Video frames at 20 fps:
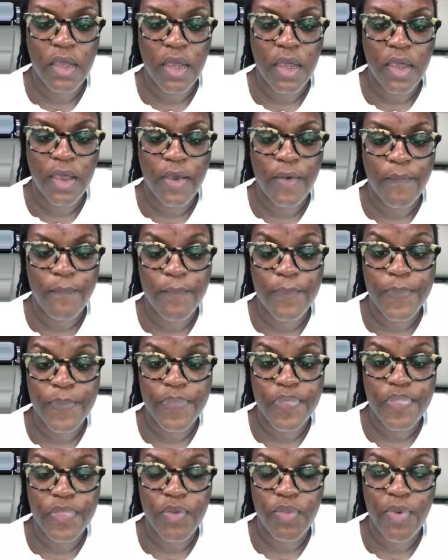
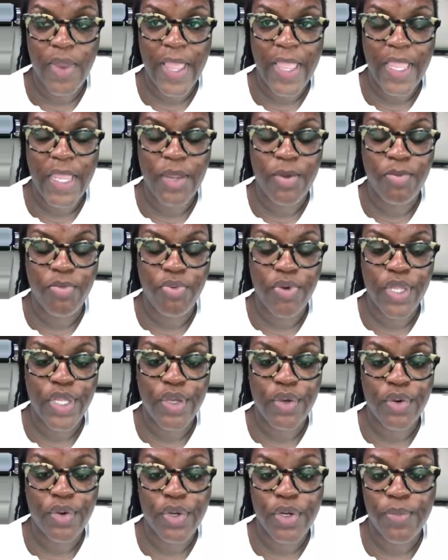the right
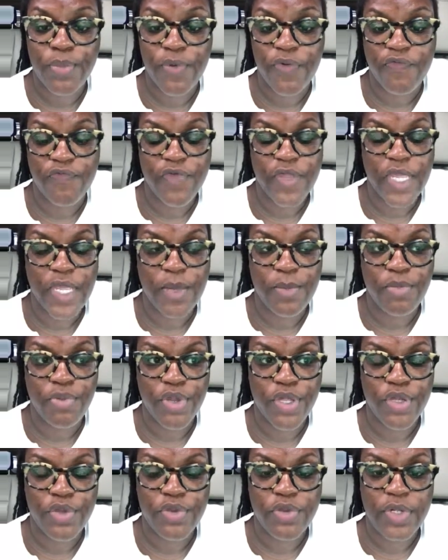embryo, or the perfect
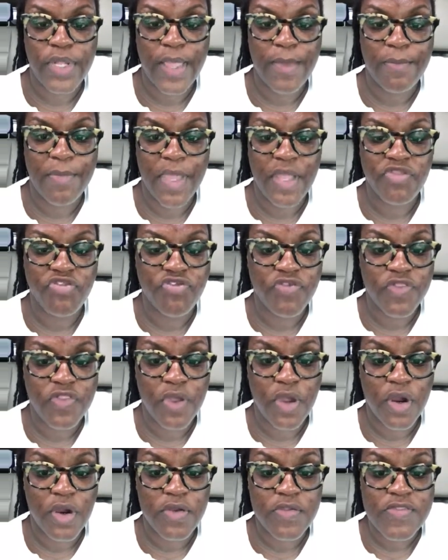embryo that
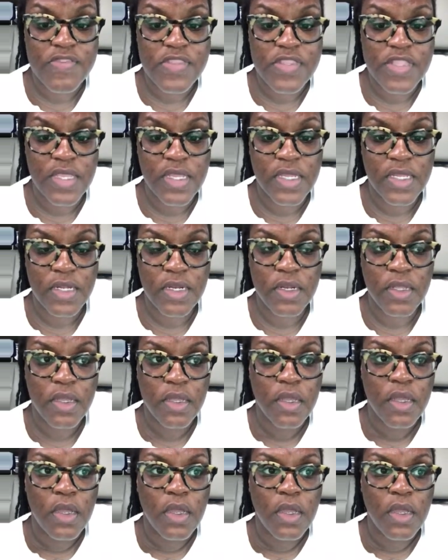matches our son